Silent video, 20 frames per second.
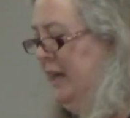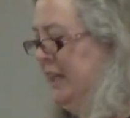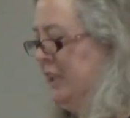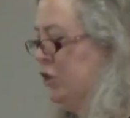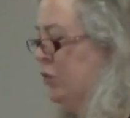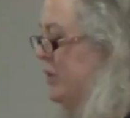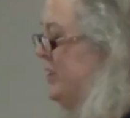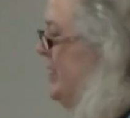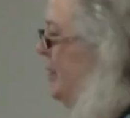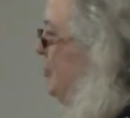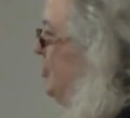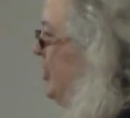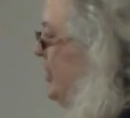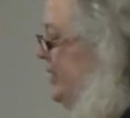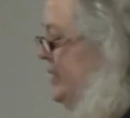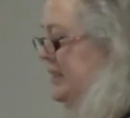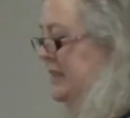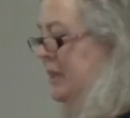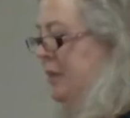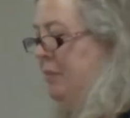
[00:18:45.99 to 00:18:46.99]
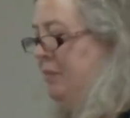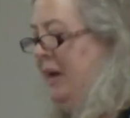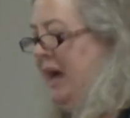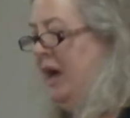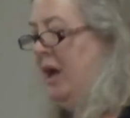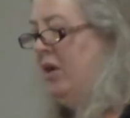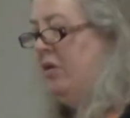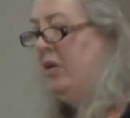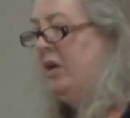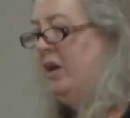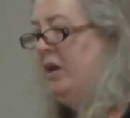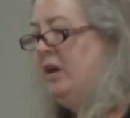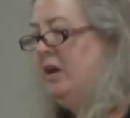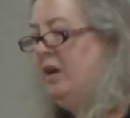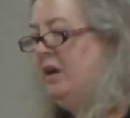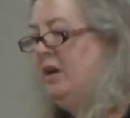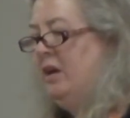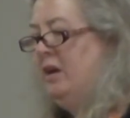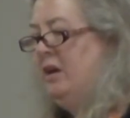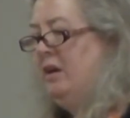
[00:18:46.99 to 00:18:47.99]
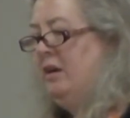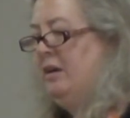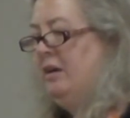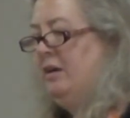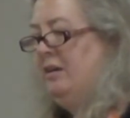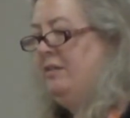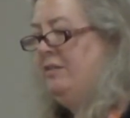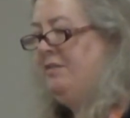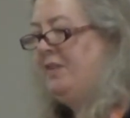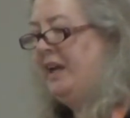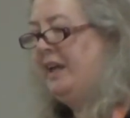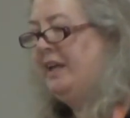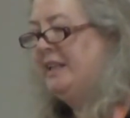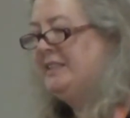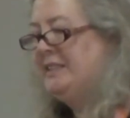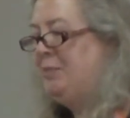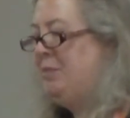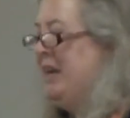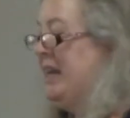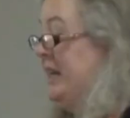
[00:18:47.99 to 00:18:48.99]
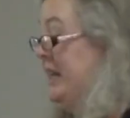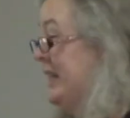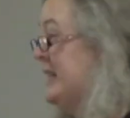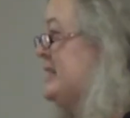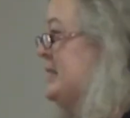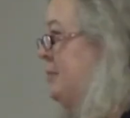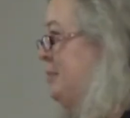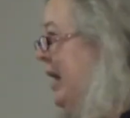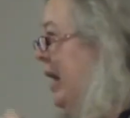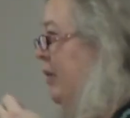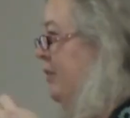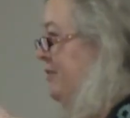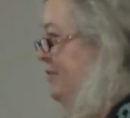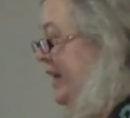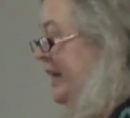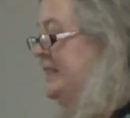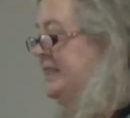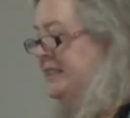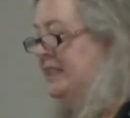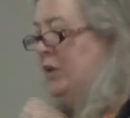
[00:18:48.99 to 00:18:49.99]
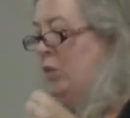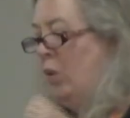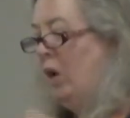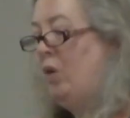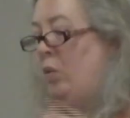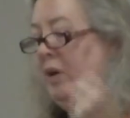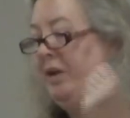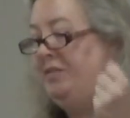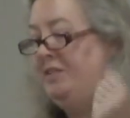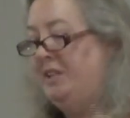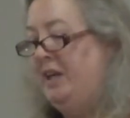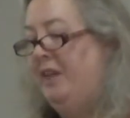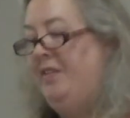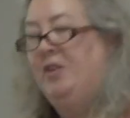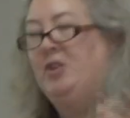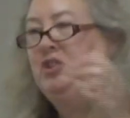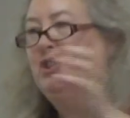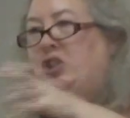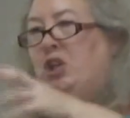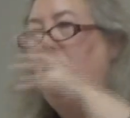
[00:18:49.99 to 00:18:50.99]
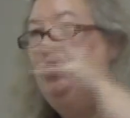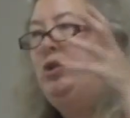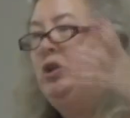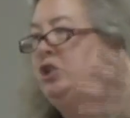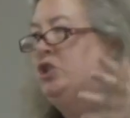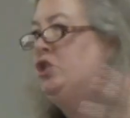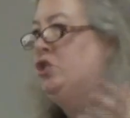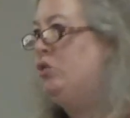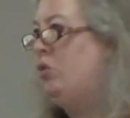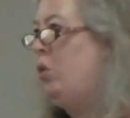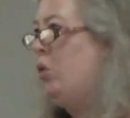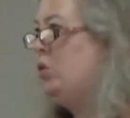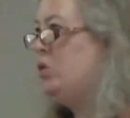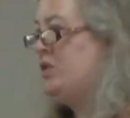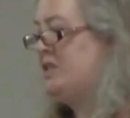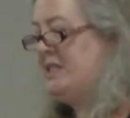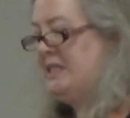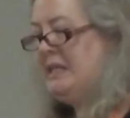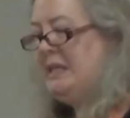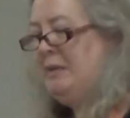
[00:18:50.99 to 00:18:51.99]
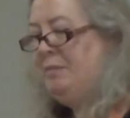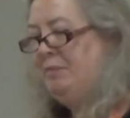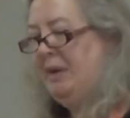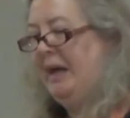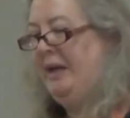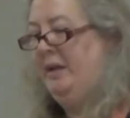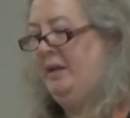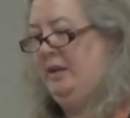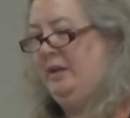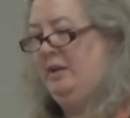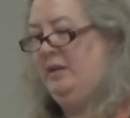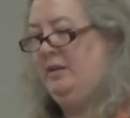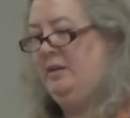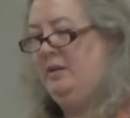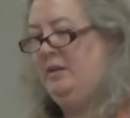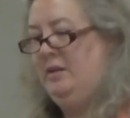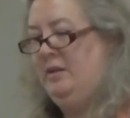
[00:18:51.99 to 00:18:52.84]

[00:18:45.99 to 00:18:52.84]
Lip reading: Because redemption isn't about, it is about facing what we've done. There's no Control-Z button.